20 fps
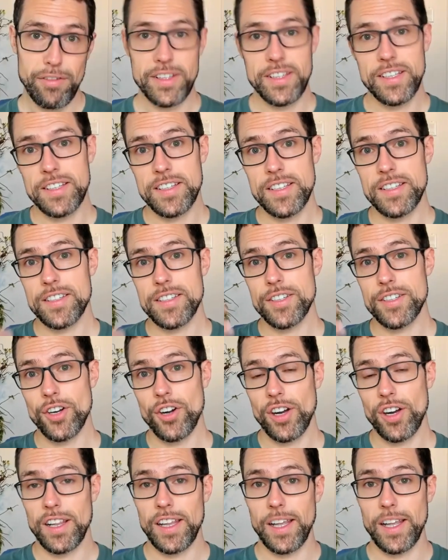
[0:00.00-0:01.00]
and this is
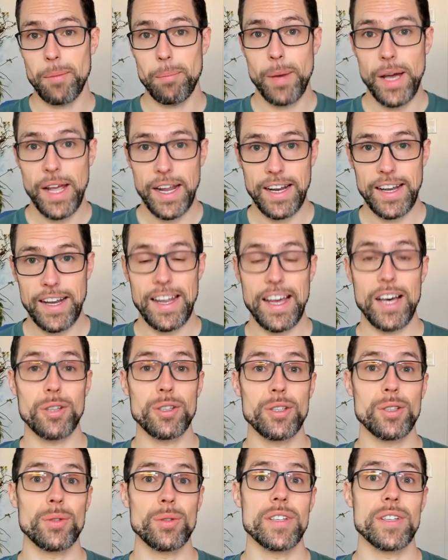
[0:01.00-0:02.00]
circling back now
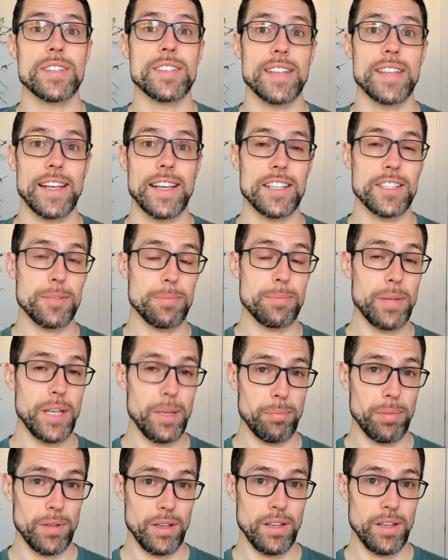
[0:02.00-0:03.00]
to the
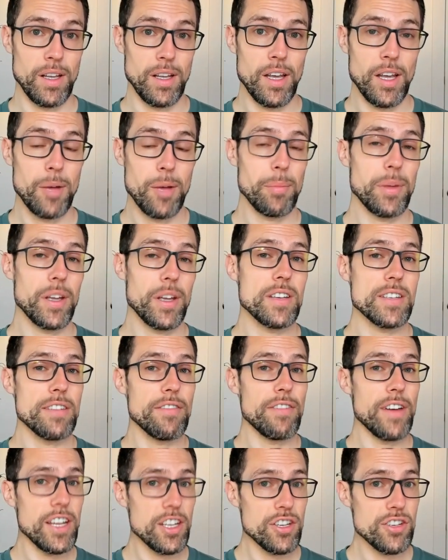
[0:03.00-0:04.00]
salespeople, because
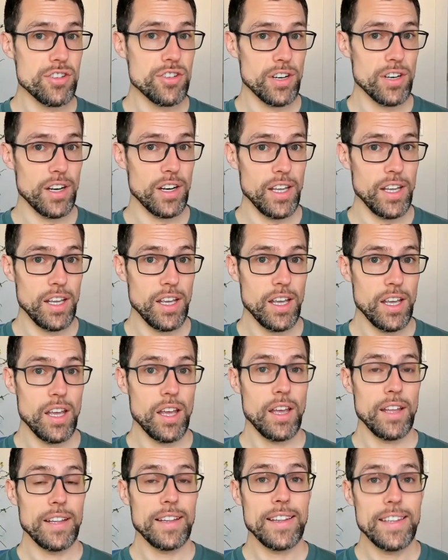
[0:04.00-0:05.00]
eventually
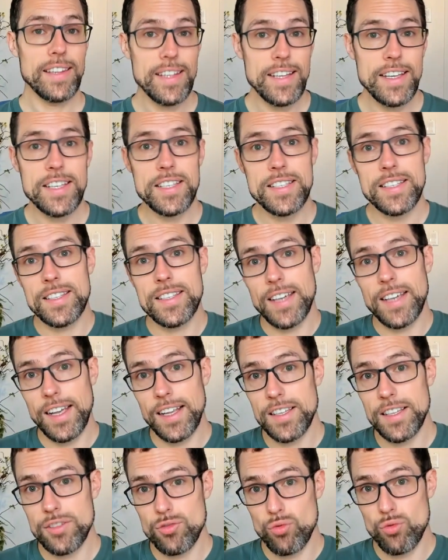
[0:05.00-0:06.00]
these
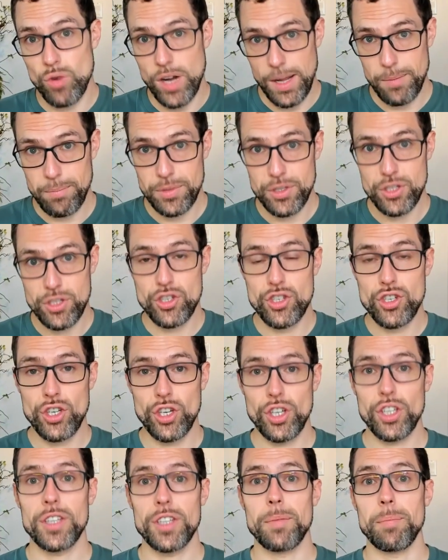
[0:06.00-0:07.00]
sales reps
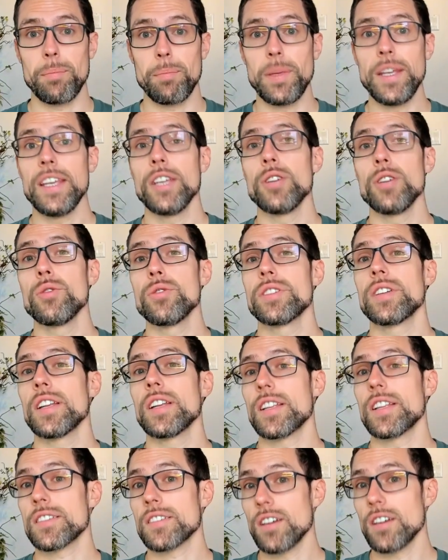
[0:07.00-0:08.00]
should be
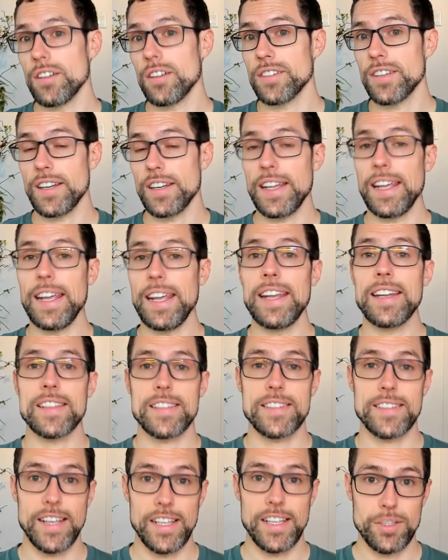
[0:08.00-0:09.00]
using this content in the
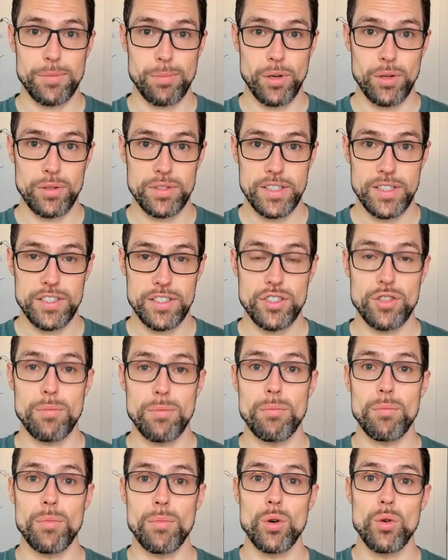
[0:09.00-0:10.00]
sales process to
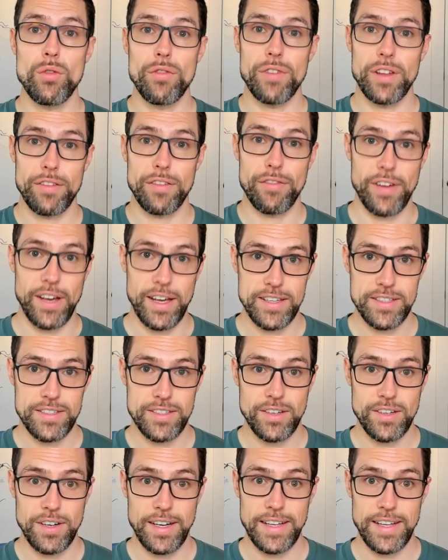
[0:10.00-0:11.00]
move it
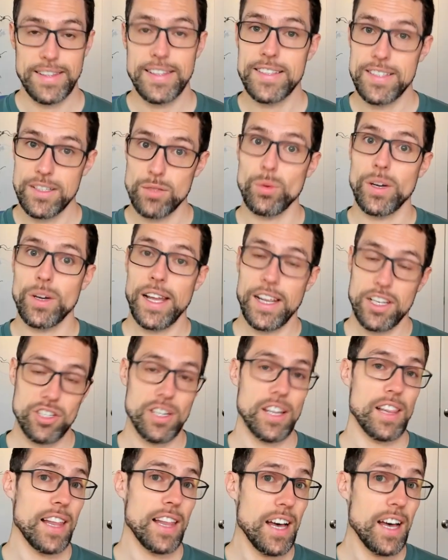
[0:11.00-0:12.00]
faster, and this is what
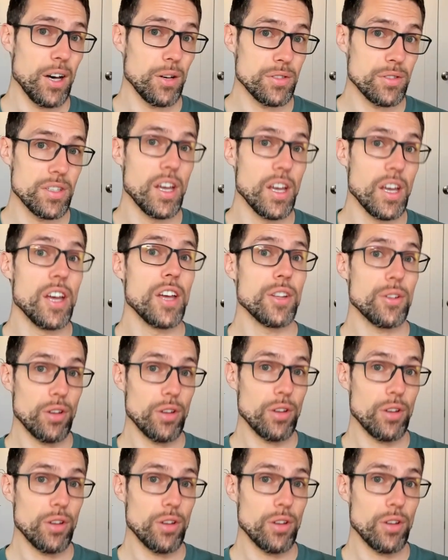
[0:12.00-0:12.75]
actually allows to